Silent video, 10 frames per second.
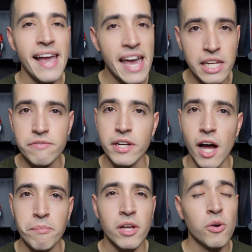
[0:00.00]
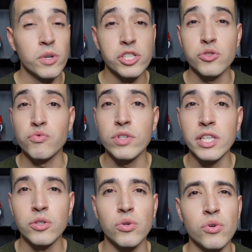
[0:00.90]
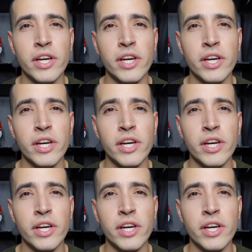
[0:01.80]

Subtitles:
any of it up, which is really cool.